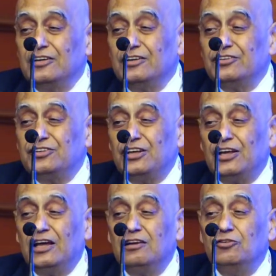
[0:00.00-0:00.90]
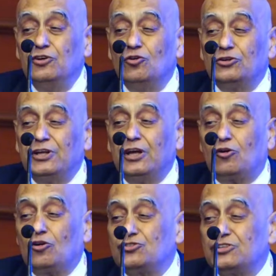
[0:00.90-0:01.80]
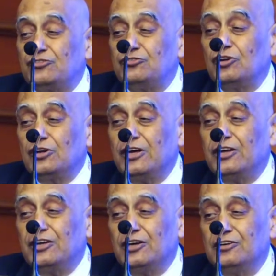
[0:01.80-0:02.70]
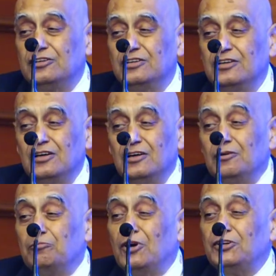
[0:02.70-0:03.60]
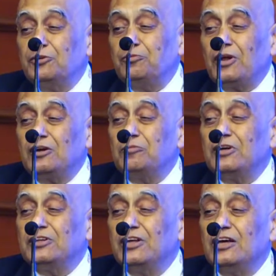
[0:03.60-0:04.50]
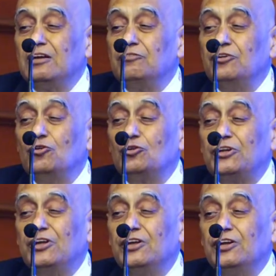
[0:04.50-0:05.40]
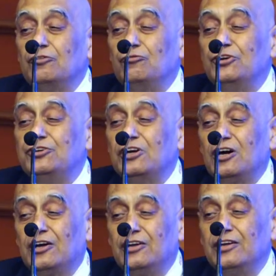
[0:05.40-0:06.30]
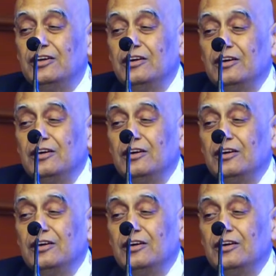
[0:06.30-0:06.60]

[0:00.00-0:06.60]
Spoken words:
is the LVOT cross-sectional area multiplied by the LVOT VTI